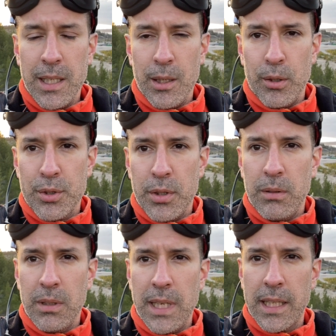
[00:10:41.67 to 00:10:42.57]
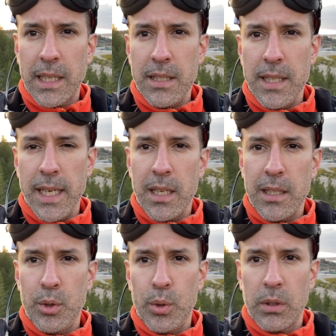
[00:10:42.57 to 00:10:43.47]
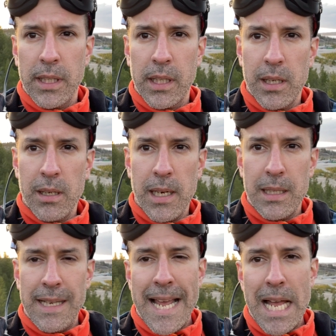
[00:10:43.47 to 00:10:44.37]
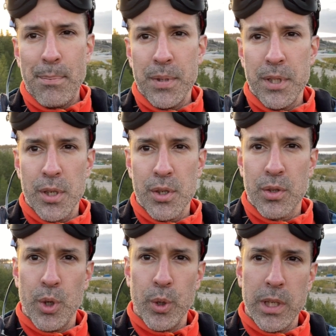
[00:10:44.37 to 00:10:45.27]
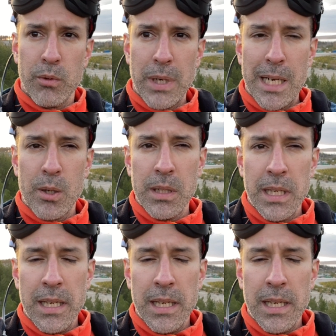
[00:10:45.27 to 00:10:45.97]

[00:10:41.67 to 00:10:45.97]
Also, like at the end, I took like a, a lap just going around